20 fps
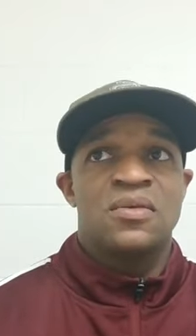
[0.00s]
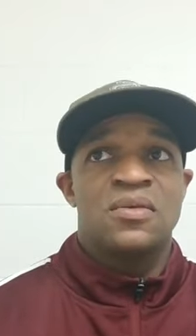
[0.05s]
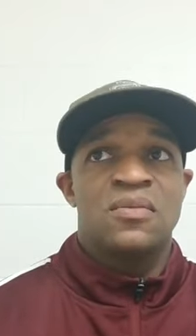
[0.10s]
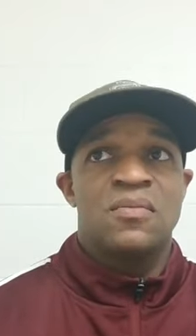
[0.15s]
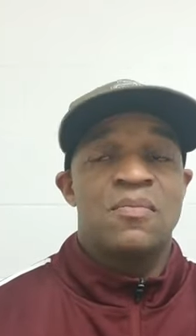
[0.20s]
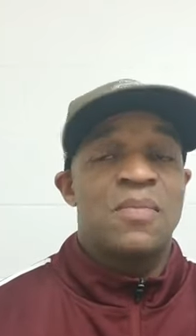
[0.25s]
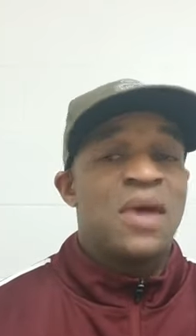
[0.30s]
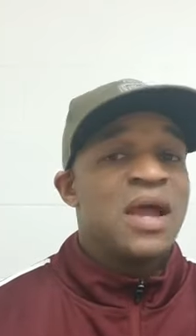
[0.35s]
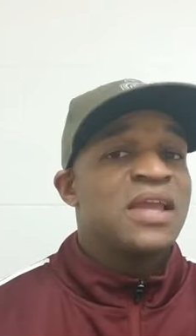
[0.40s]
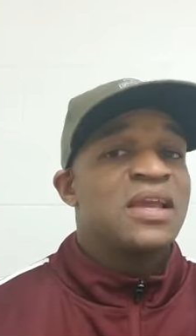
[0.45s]

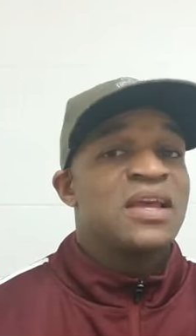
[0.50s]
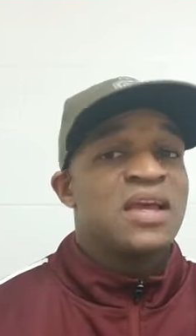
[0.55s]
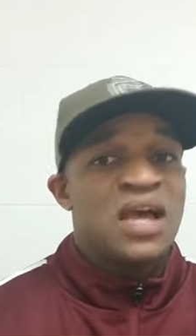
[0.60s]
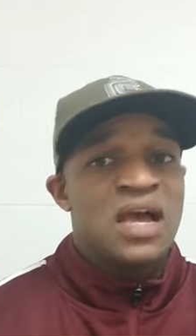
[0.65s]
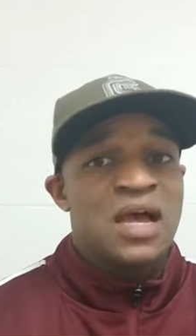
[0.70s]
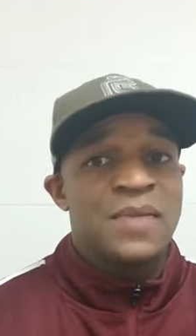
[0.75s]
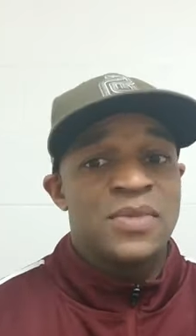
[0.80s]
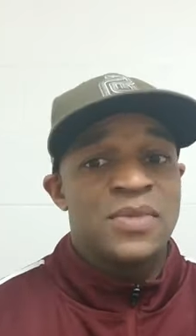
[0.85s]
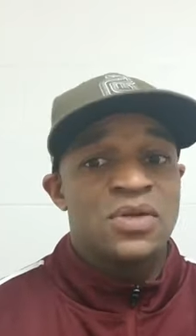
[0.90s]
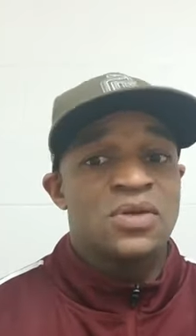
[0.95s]
might
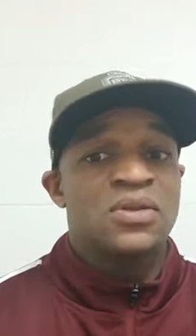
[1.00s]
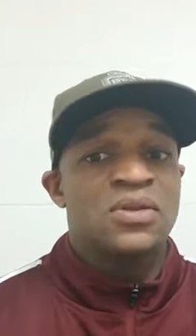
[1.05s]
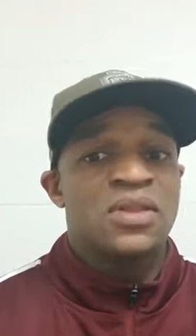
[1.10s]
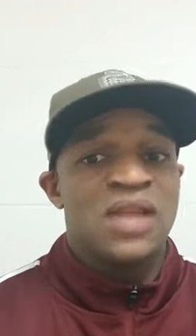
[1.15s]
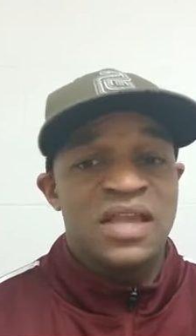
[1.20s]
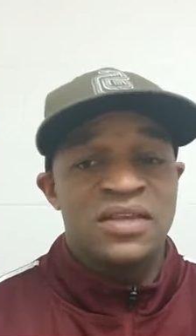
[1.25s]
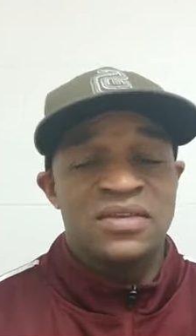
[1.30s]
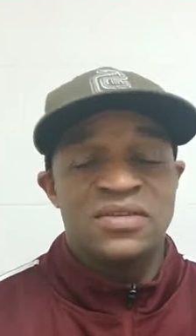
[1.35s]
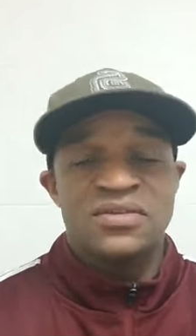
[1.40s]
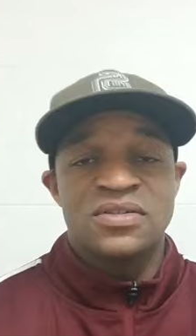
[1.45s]
comment or
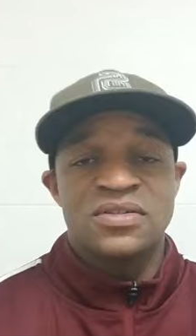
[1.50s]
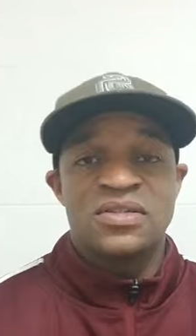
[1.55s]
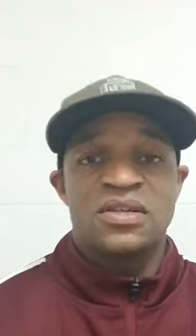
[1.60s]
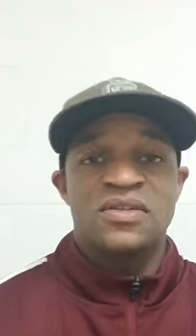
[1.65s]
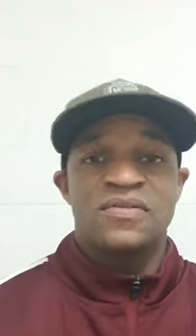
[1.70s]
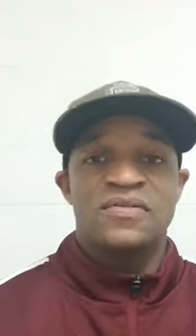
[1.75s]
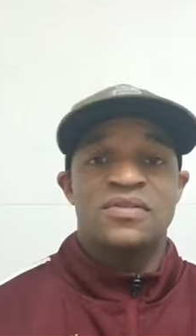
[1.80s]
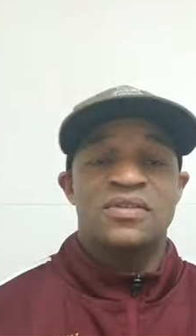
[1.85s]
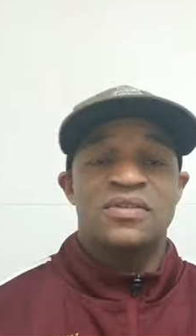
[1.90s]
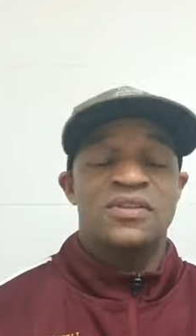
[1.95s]
like your
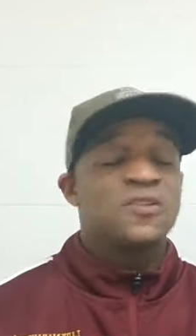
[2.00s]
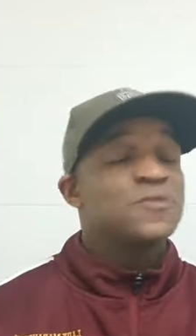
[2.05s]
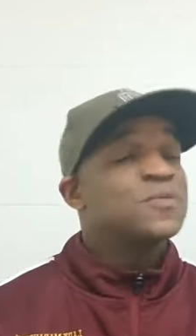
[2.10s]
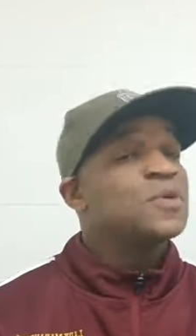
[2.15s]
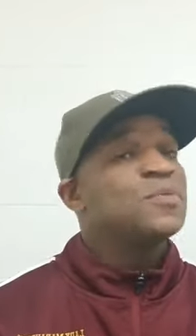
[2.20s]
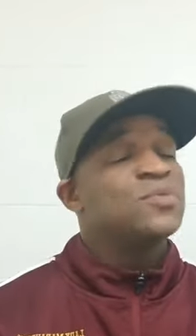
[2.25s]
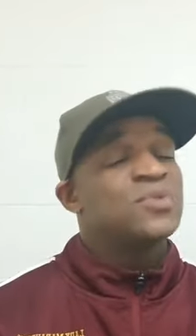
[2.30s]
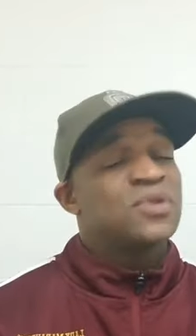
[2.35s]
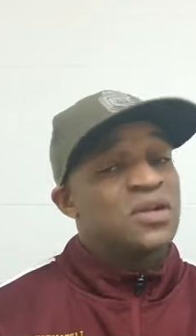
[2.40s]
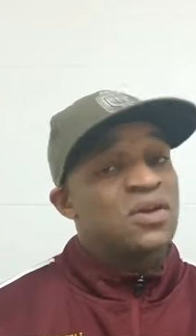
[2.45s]
stuff. There's
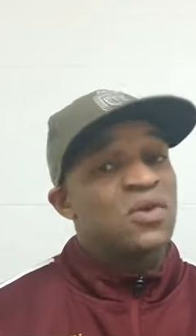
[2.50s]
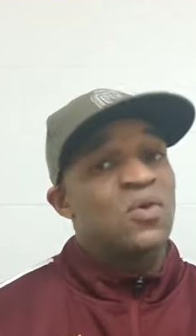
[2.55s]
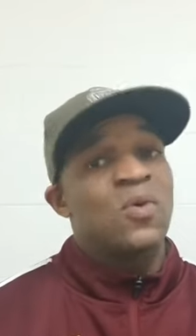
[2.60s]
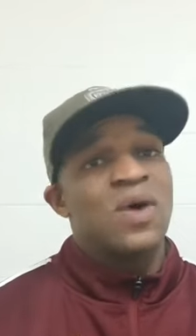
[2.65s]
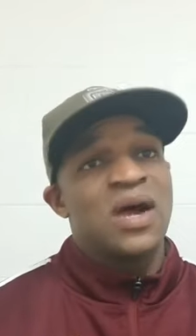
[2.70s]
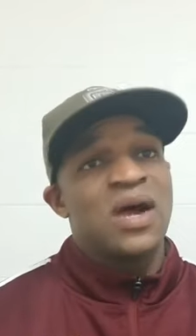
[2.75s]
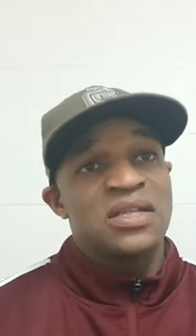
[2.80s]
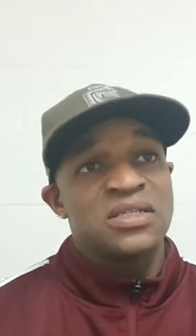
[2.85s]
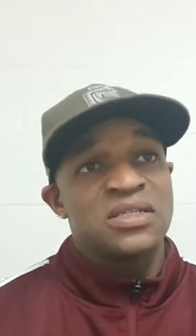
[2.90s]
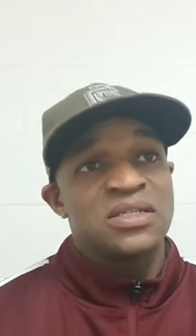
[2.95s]
people that are
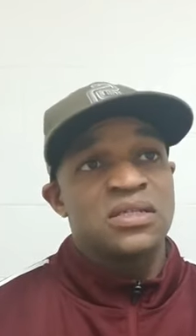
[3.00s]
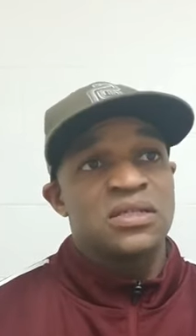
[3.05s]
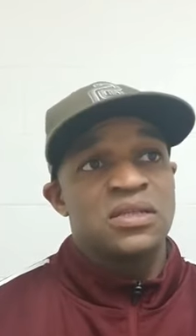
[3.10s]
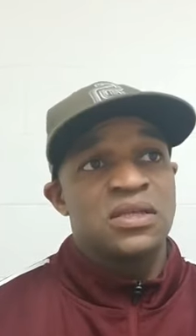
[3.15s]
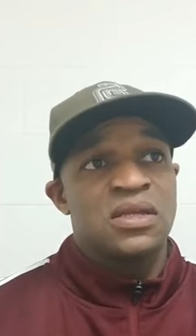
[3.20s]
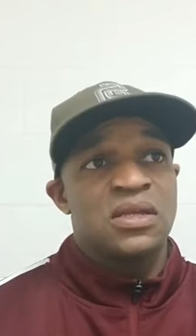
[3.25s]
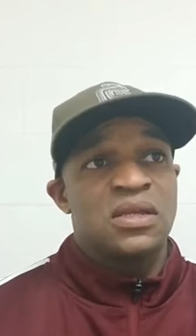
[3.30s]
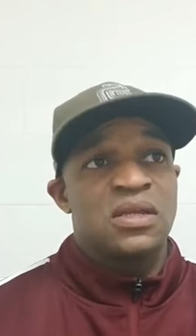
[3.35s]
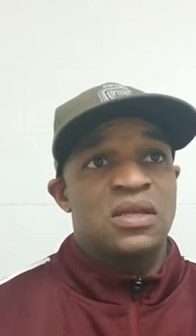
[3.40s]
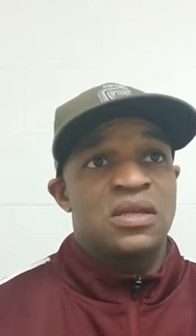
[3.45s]

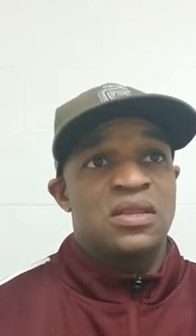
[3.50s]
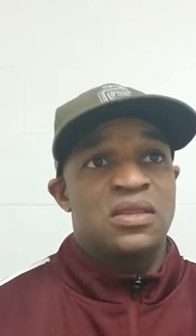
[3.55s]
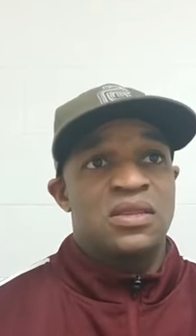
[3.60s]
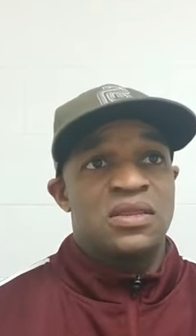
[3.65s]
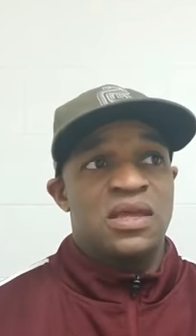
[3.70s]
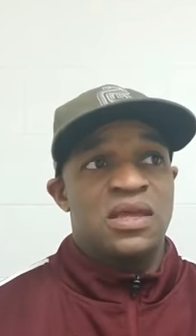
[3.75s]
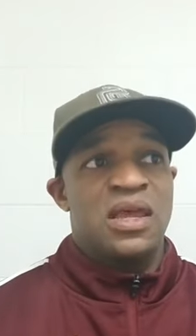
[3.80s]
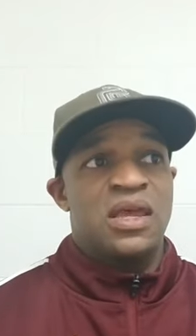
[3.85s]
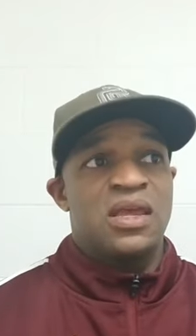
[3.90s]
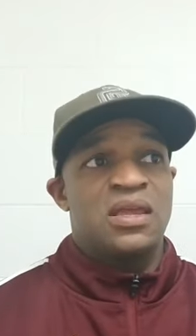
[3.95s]
watching
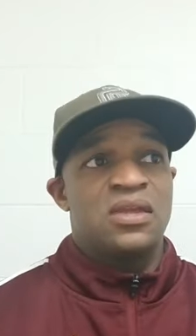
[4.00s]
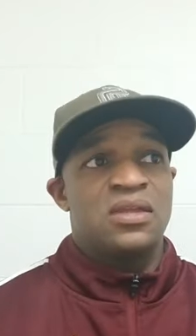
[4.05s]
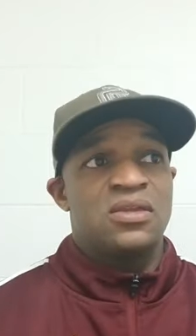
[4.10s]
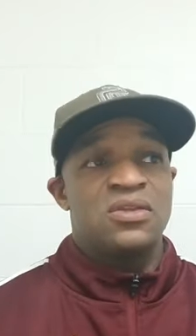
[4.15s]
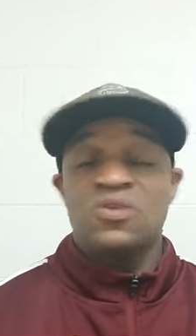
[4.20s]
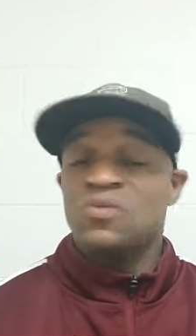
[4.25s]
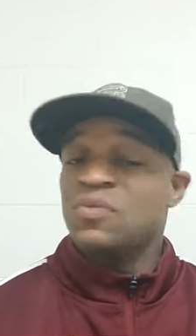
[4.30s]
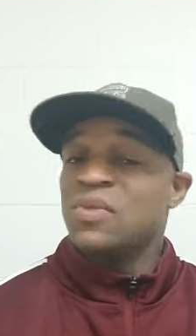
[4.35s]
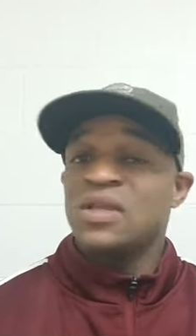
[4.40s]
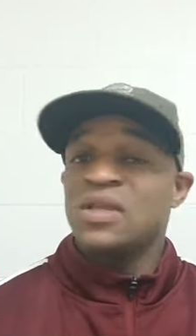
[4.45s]

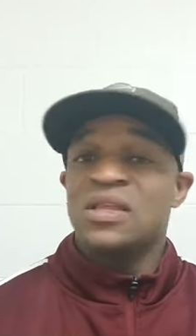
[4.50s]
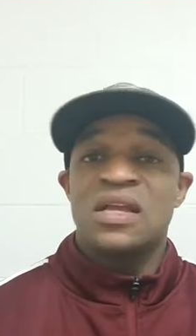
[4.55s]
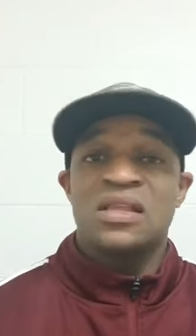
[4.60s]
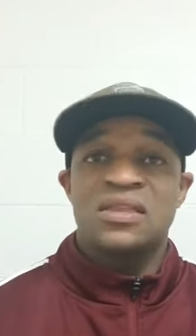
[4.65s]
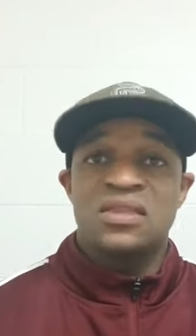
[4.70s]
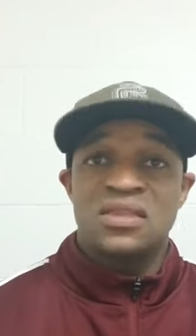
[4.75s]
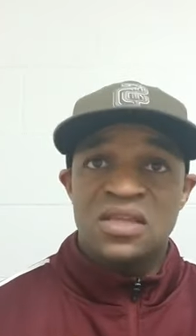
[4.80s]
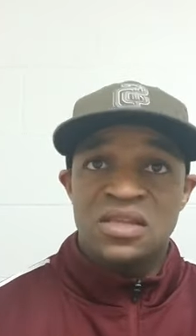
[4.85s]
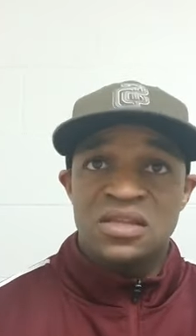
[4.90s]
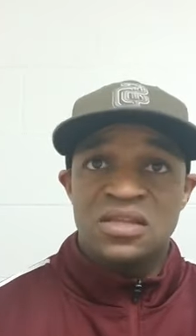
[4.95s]
that you may
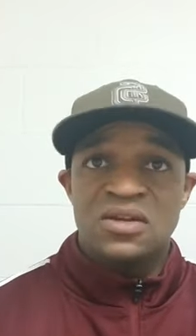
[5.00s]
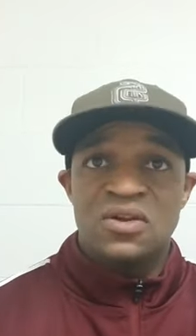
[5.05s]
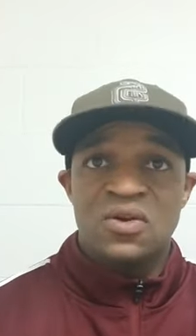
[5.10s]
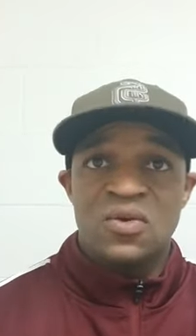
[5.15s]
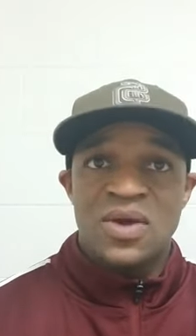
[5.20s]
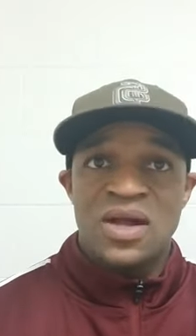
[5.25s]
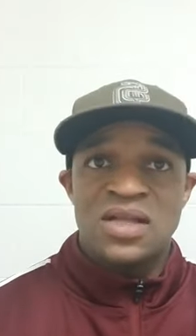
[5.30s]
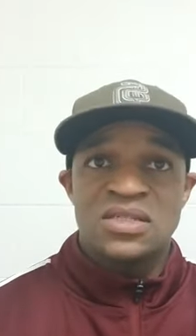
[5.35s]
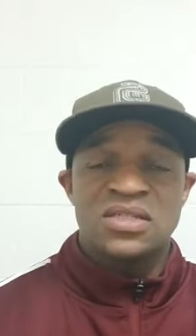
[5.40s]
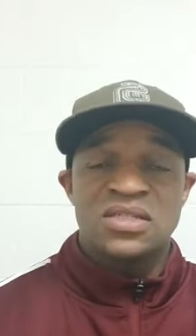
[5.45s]
not think that are
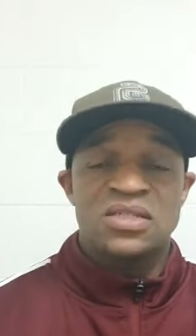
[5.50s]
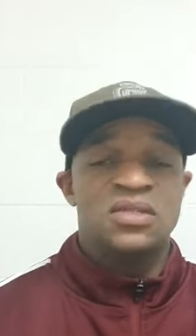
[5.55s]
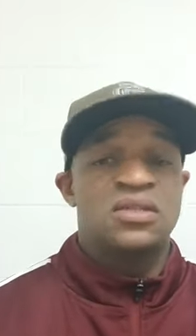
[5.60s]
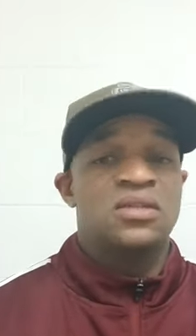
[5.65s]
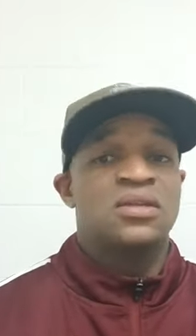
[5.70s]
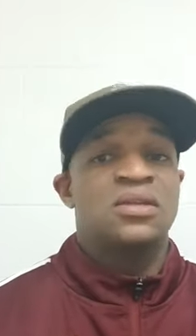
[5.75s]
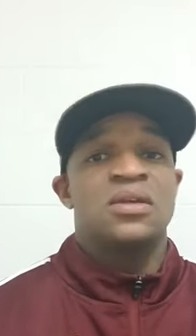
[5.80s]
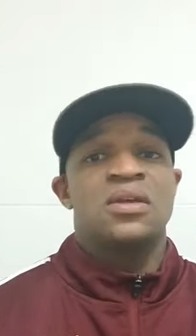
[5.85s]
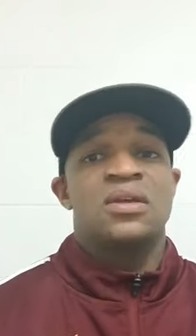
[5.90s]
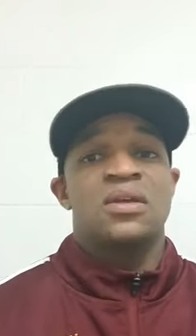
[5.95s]

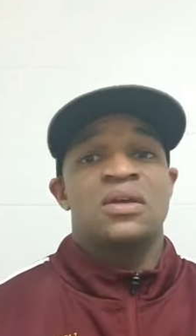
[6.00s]
watching.